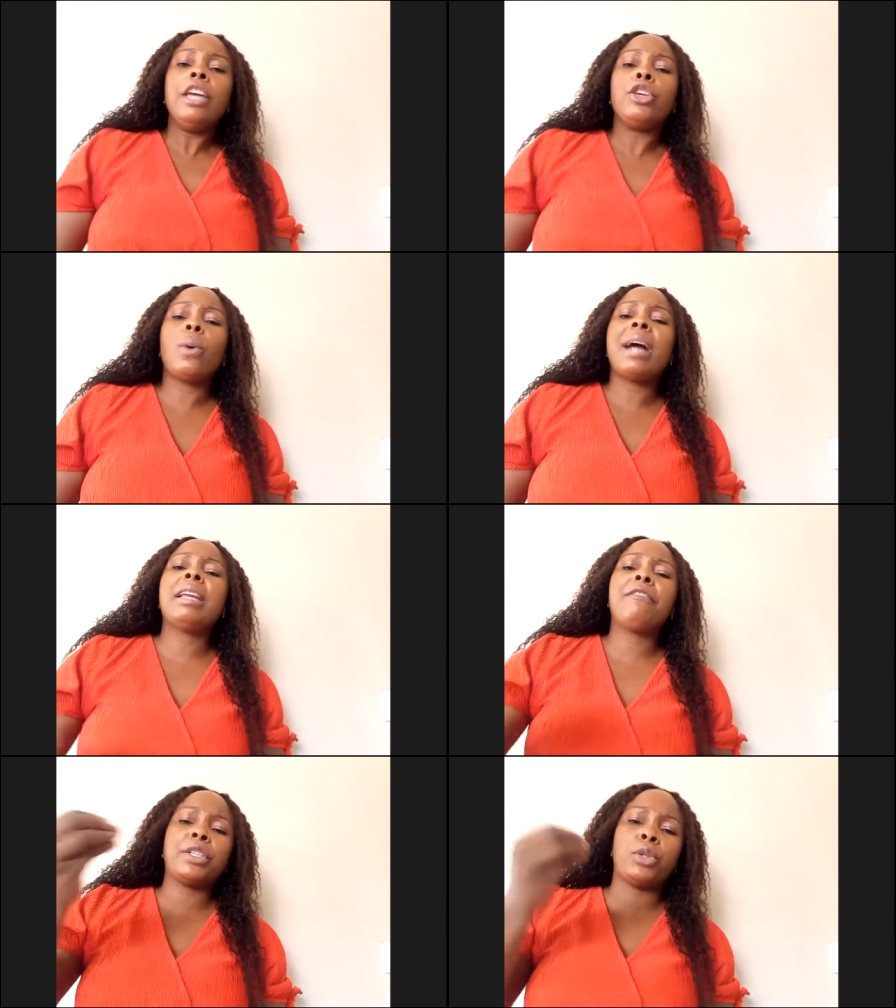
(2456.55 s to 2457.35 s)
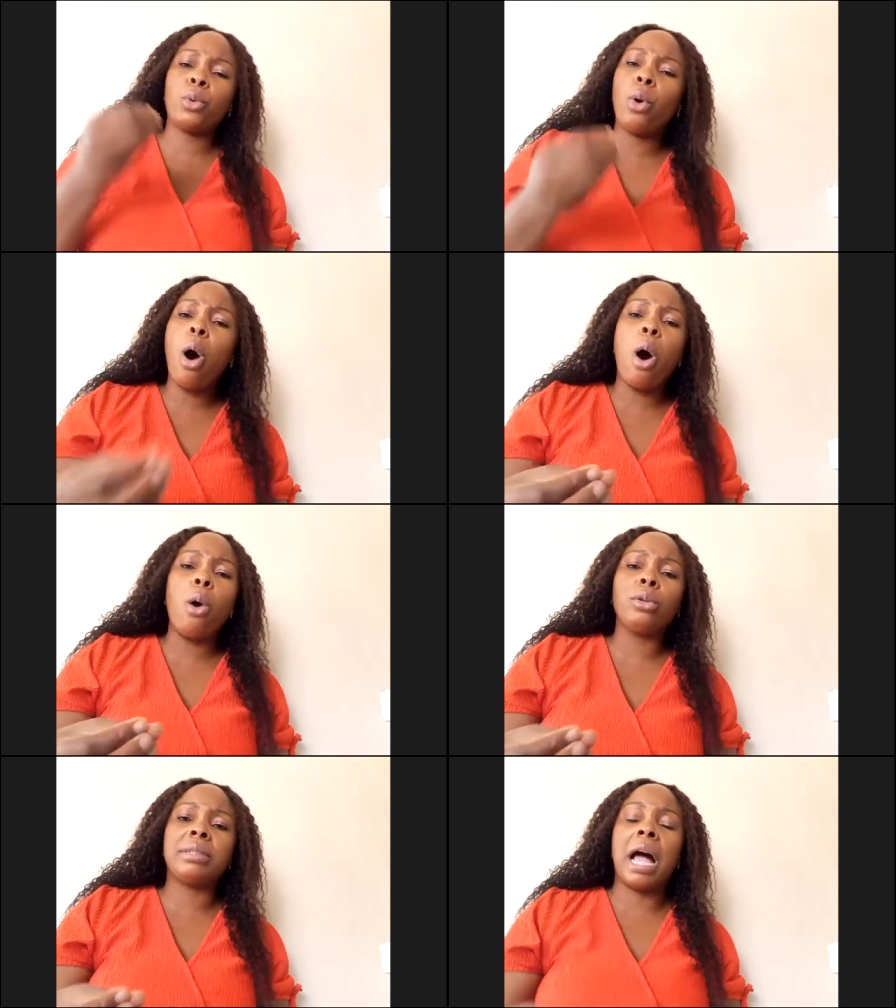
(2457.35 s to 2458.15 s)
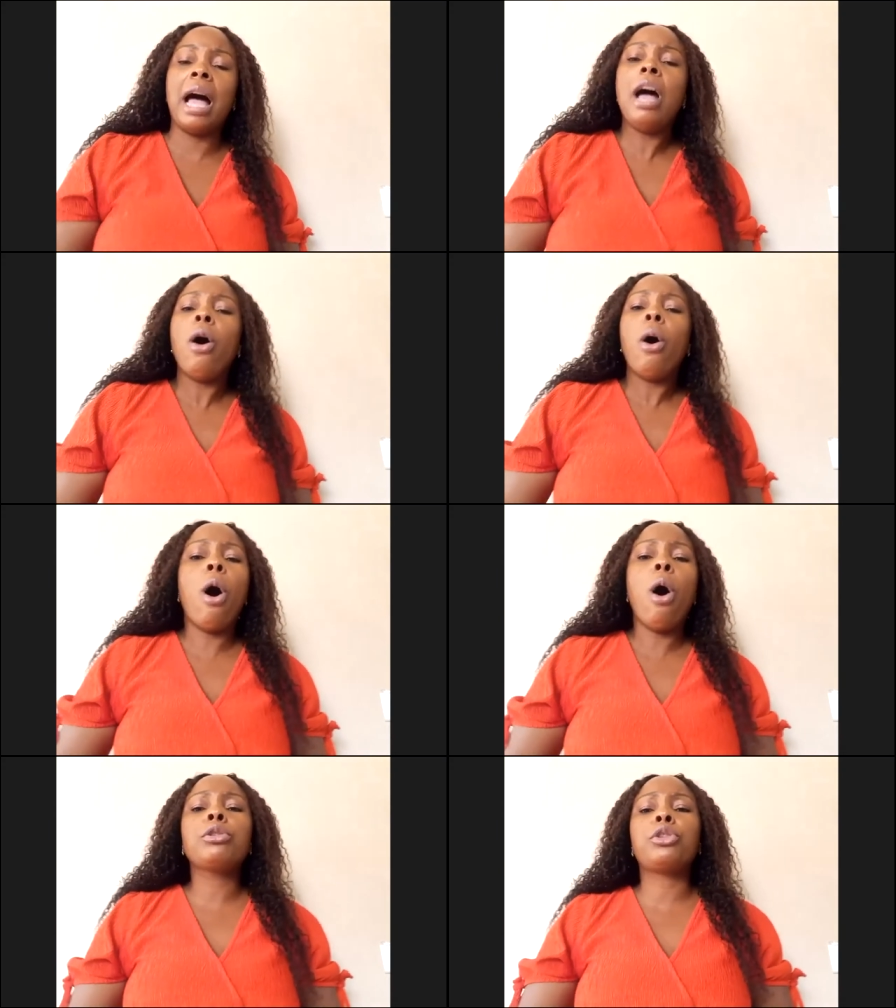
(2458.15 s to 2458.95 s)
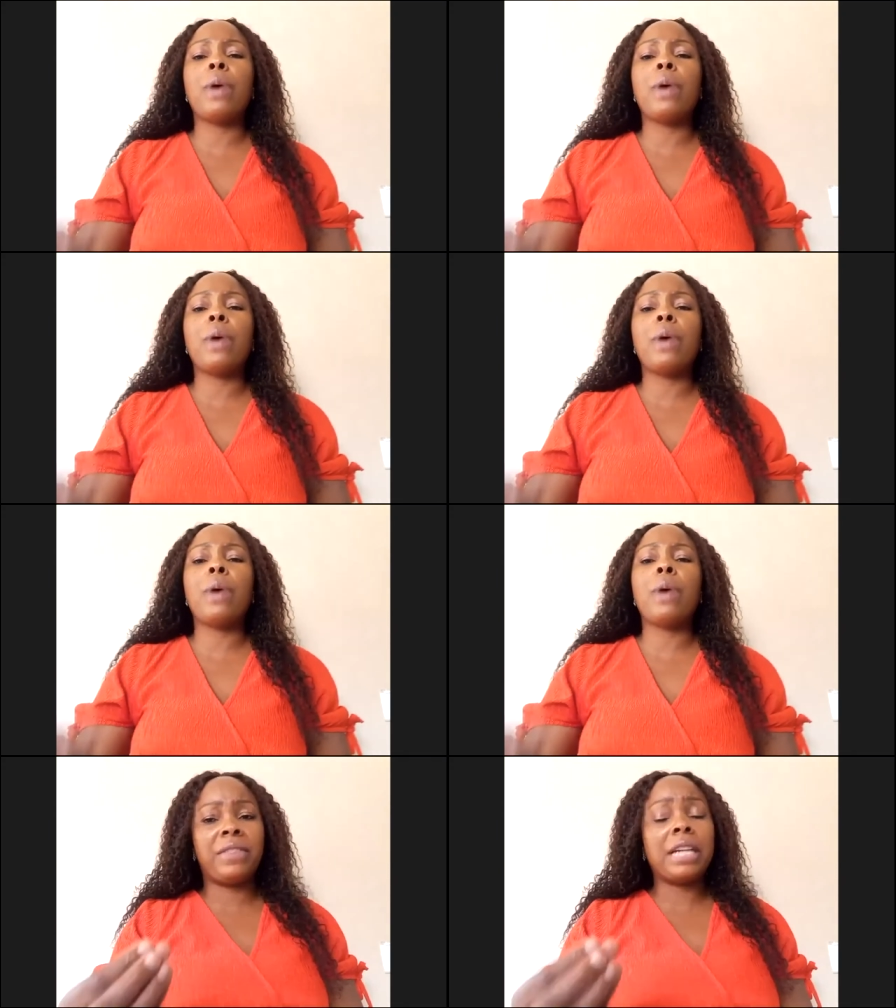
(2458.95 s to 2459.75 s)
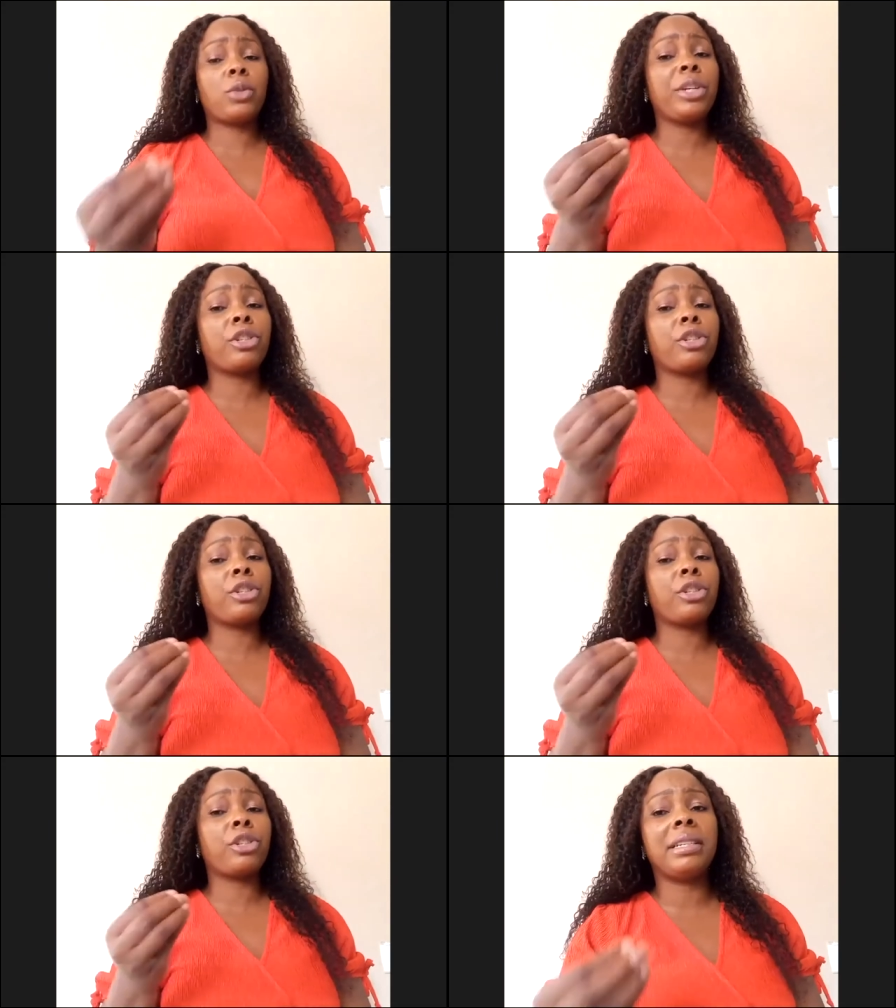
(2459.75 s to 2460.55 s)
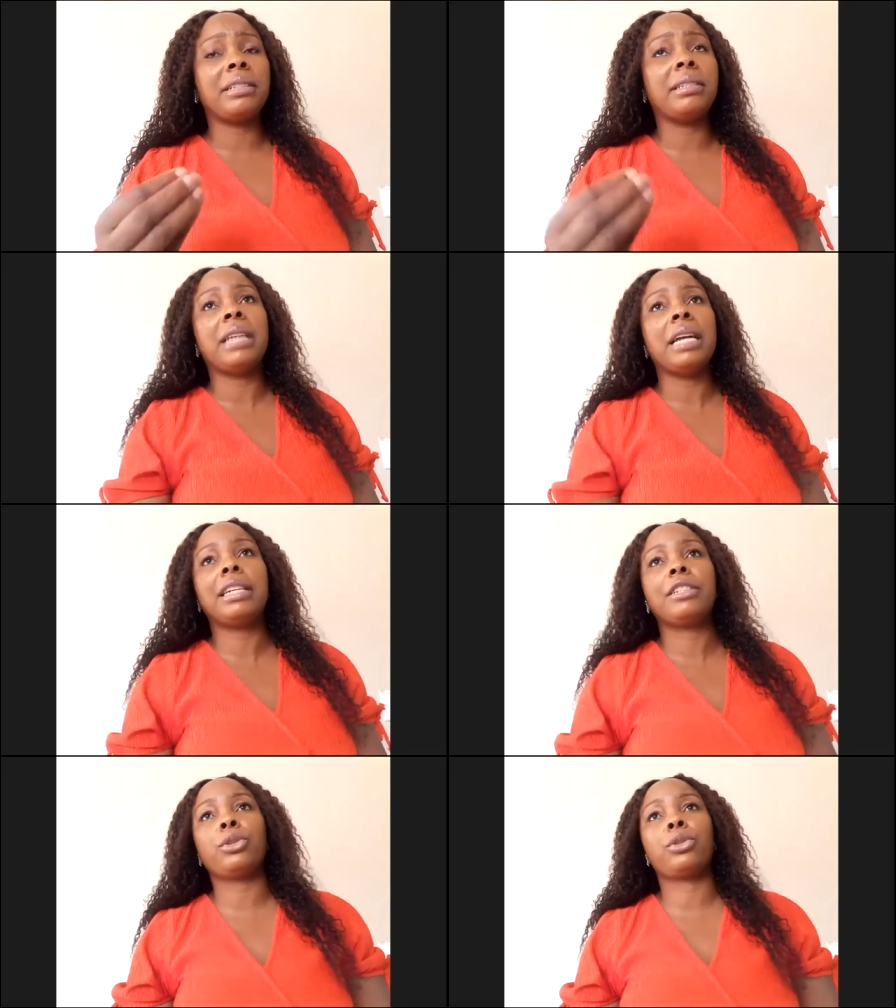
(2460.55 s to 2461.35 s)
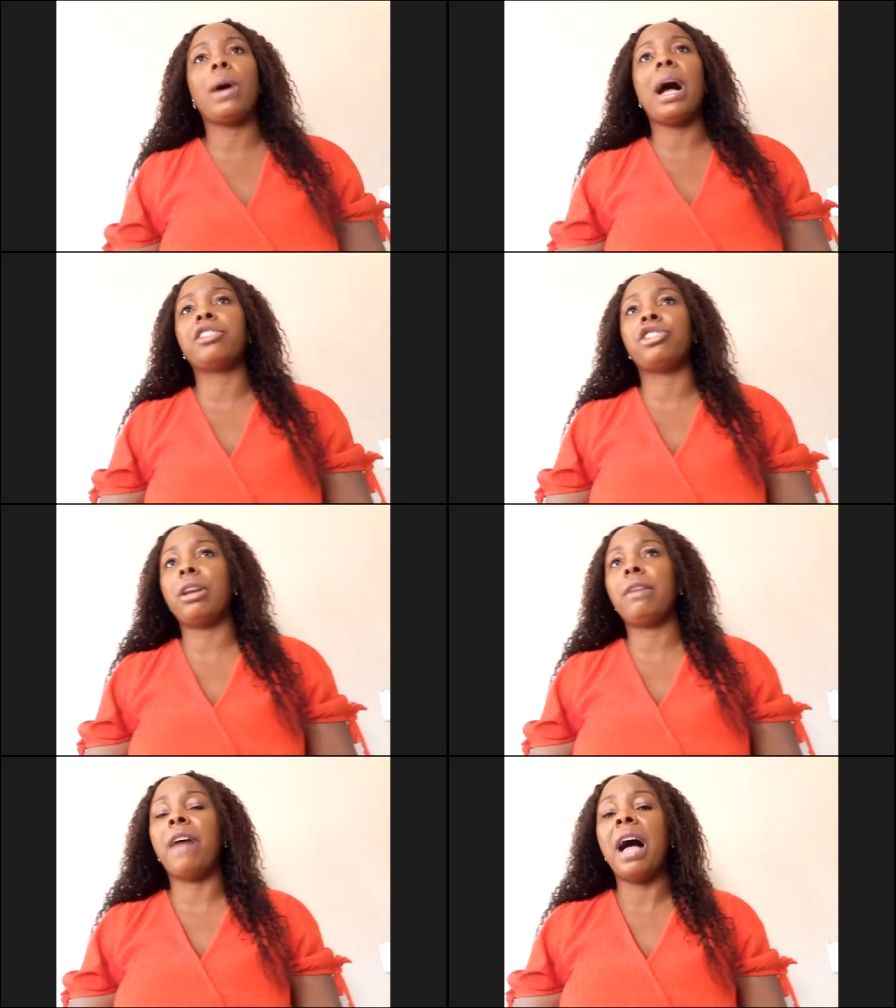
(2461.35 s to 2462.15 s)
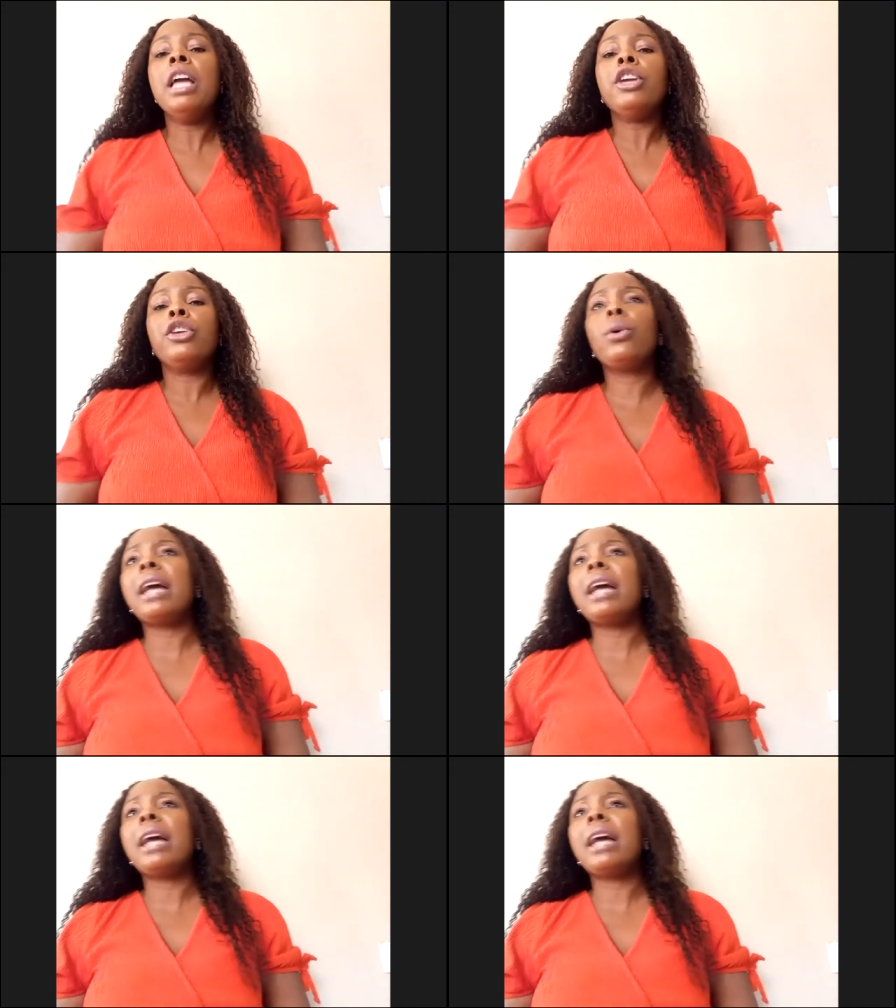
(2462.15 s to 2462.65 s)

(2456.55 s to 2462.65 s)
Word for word: You are never too old uh, or to achieve that which God intended you to achieve. You